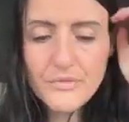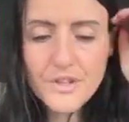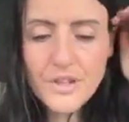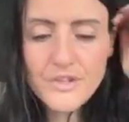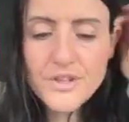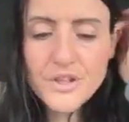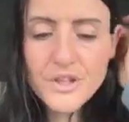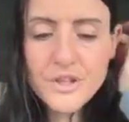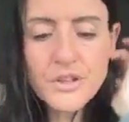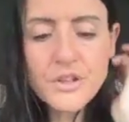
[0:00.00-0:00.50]

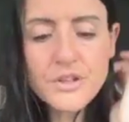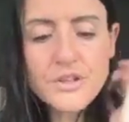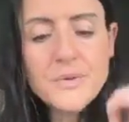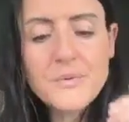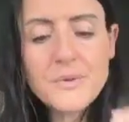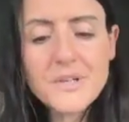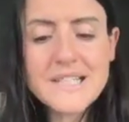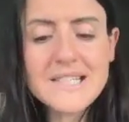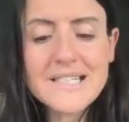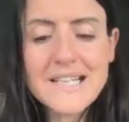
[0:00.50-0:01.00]
The girl you
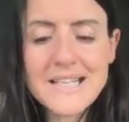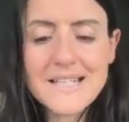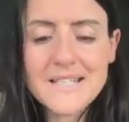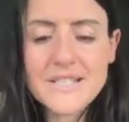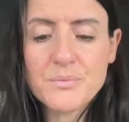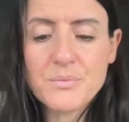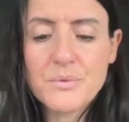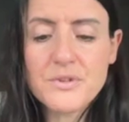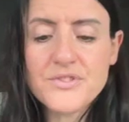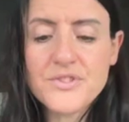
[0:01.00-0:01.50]
had
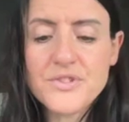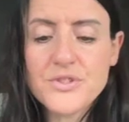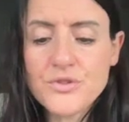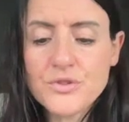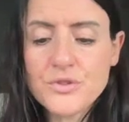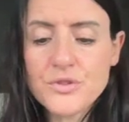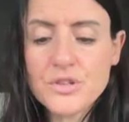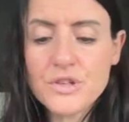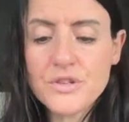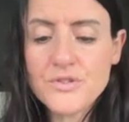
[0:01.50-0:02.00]
danced with
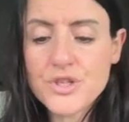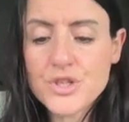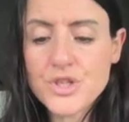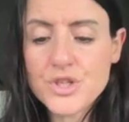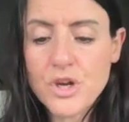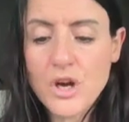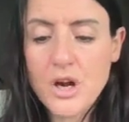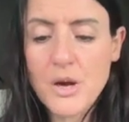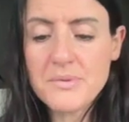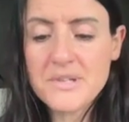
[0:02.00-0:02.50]
stood on the
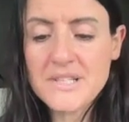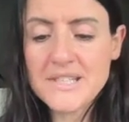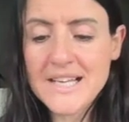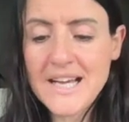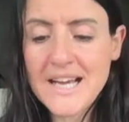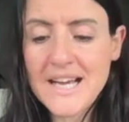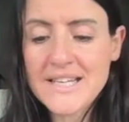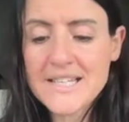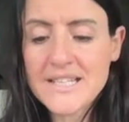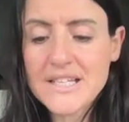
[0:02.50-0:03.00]
shore
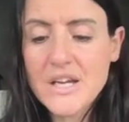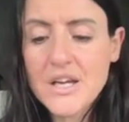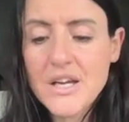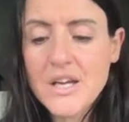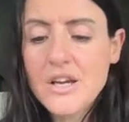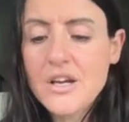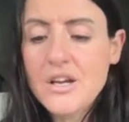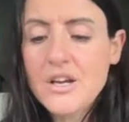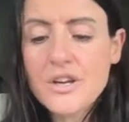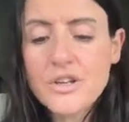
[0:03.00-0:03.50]
beside
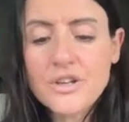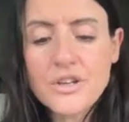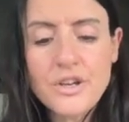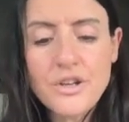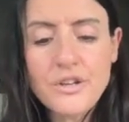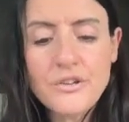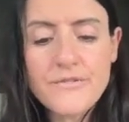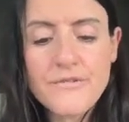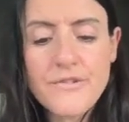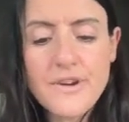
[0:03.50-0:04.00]
her
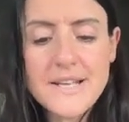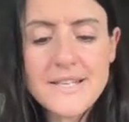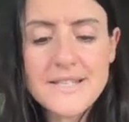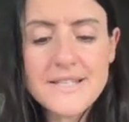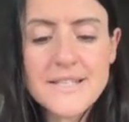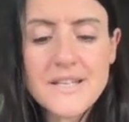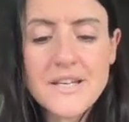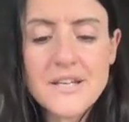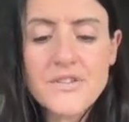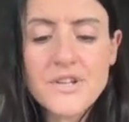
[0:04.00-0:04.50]

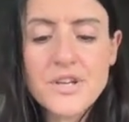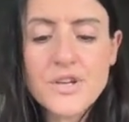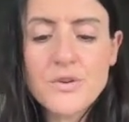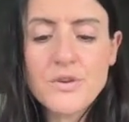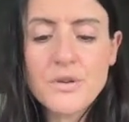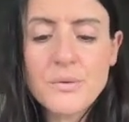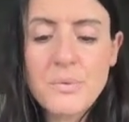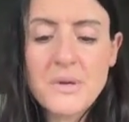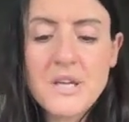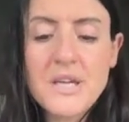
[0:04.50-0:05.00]
girlfriends and the
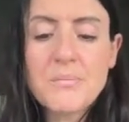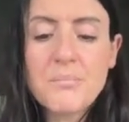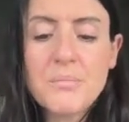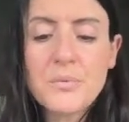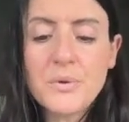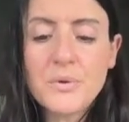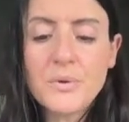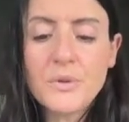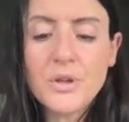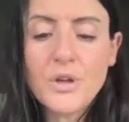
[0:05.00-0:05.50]
young
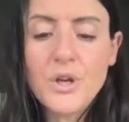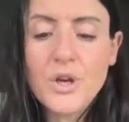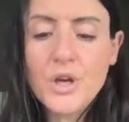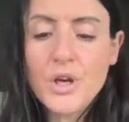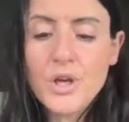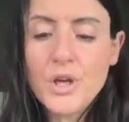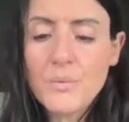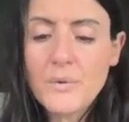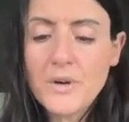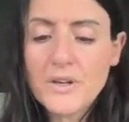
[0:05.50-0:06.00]
people
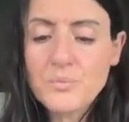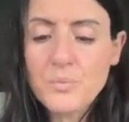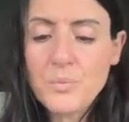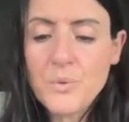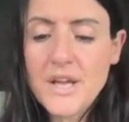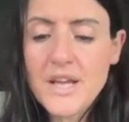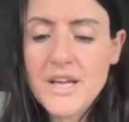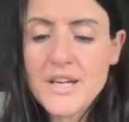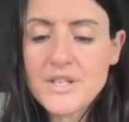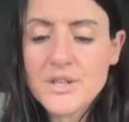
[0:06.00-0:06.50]
who had
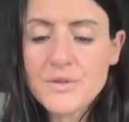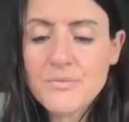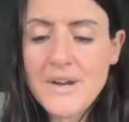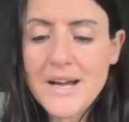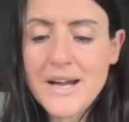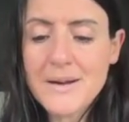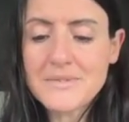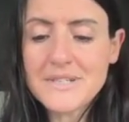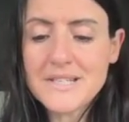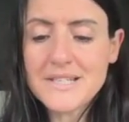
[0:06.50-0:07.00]
waited
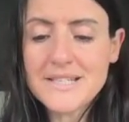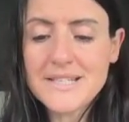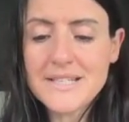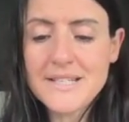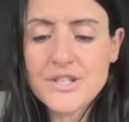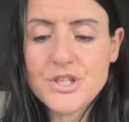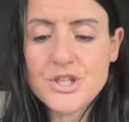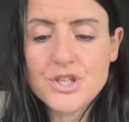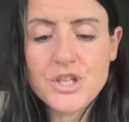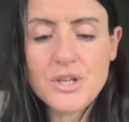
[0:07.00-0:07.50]
around to see
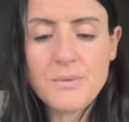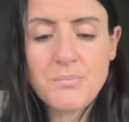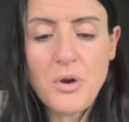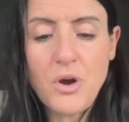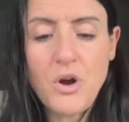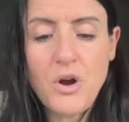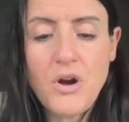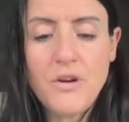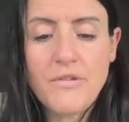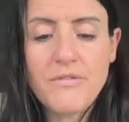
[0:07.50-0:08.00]
the ship
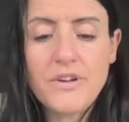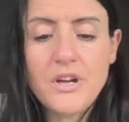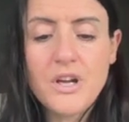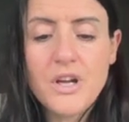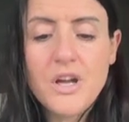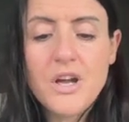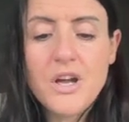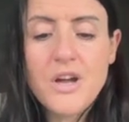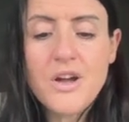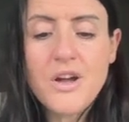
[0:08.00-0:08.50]
off.
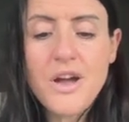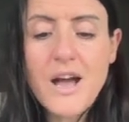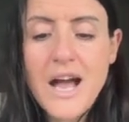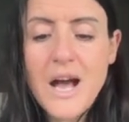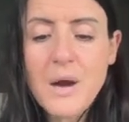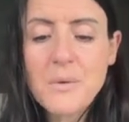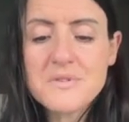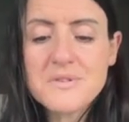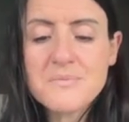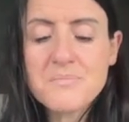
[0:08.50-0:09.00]
Her
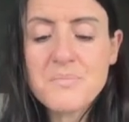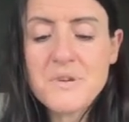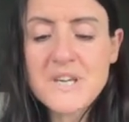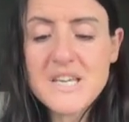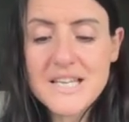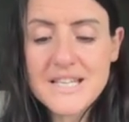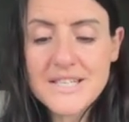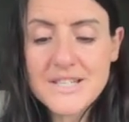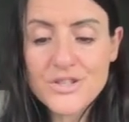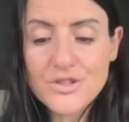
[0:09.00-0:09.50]
heart was
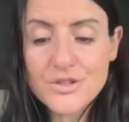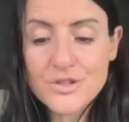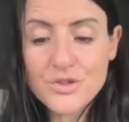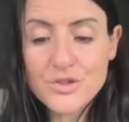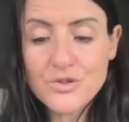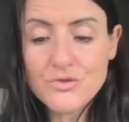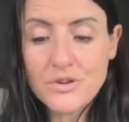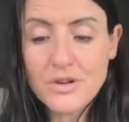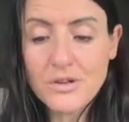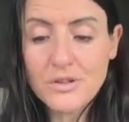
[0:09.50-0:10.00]
beating so
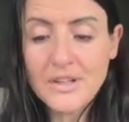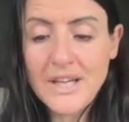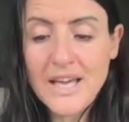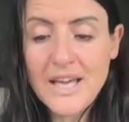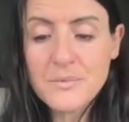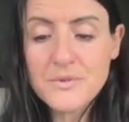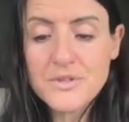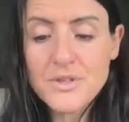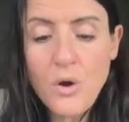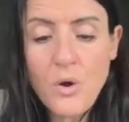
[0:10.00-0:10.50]
strongly
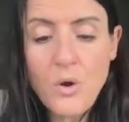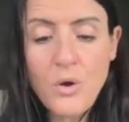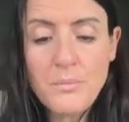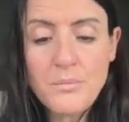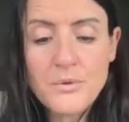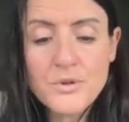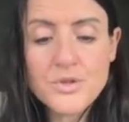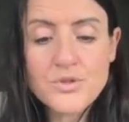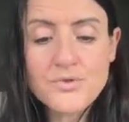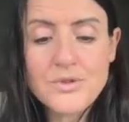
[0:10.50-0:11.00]
it was
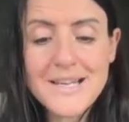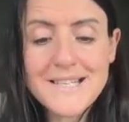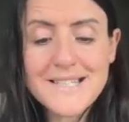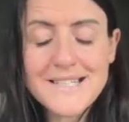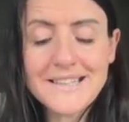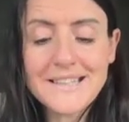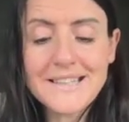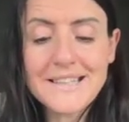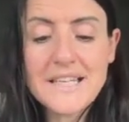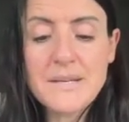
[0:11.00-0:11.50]
almost trying
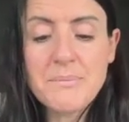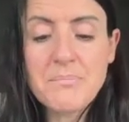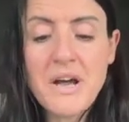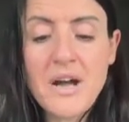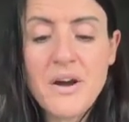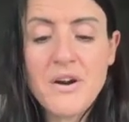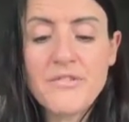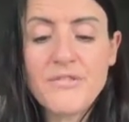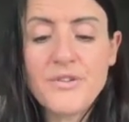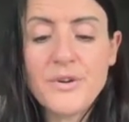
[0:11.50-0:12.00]
to leap
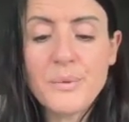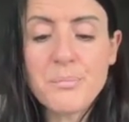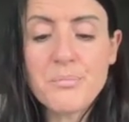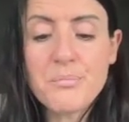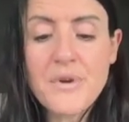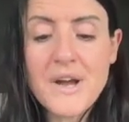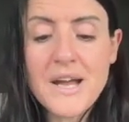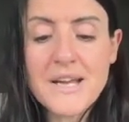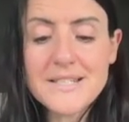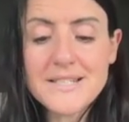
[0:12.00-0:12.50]
out of her
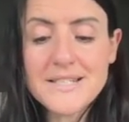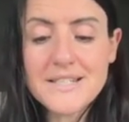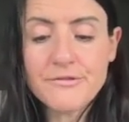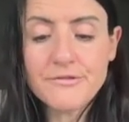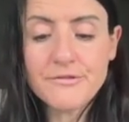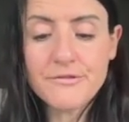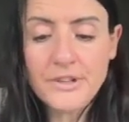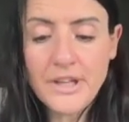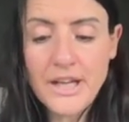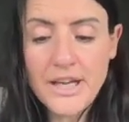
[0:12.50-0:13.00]
breast
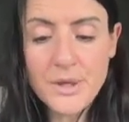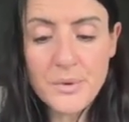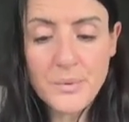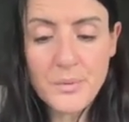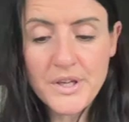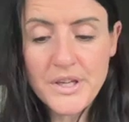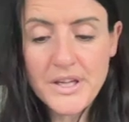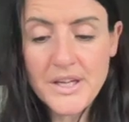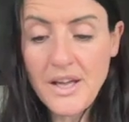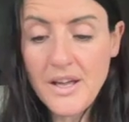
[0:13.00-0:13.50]
and fly
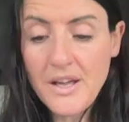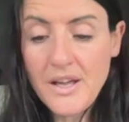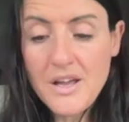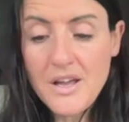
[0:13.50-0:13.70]
away.